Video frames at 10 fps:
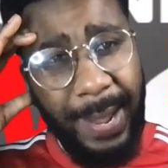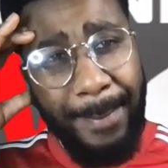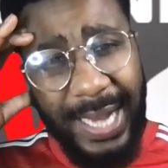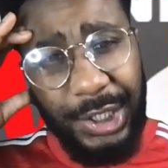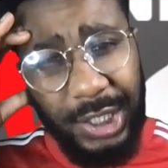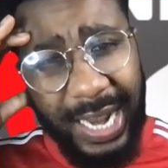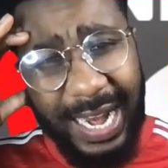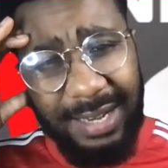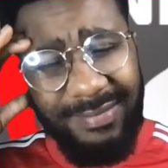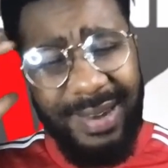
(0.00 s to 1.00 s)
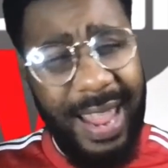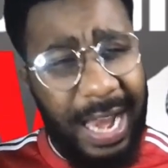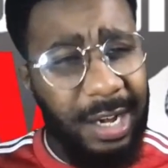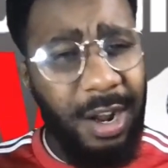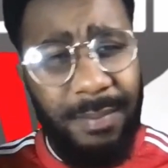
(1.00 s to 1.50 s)
And Manchester United
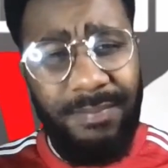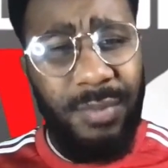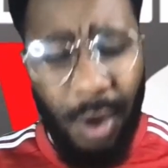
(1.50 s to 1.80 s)
ended up